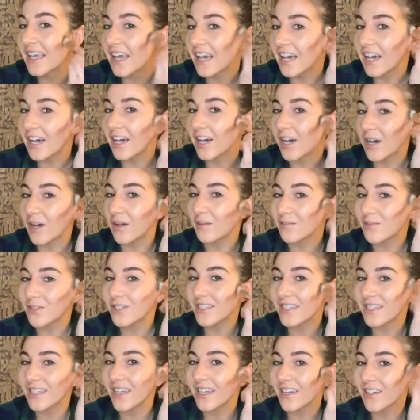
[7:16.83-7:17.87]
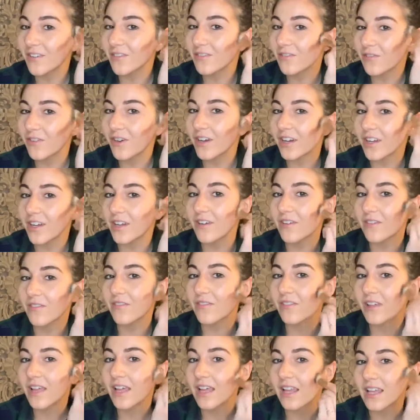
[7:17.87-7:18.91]
just stand in front of
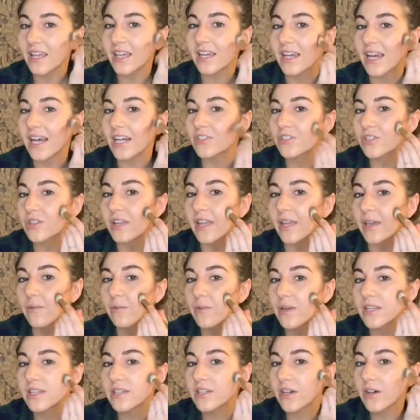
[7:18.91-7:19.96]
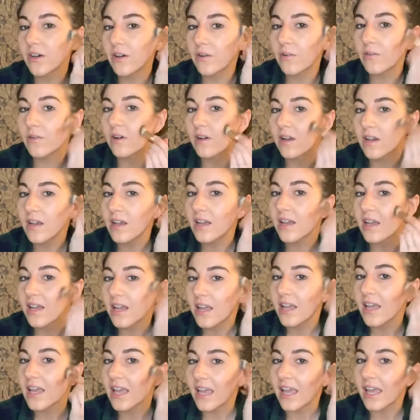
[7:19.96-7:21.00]
a natural light window
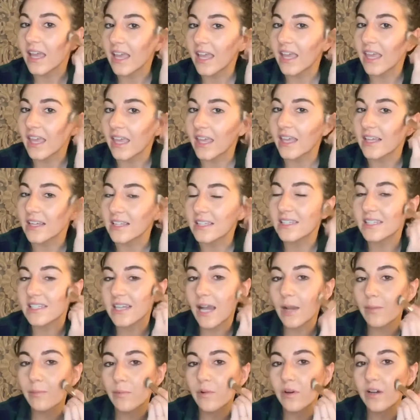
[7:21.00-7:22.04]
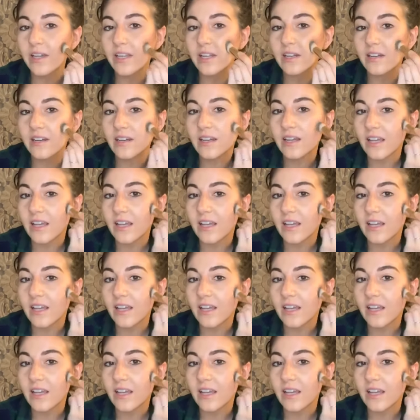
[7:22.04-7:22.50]
and snap one.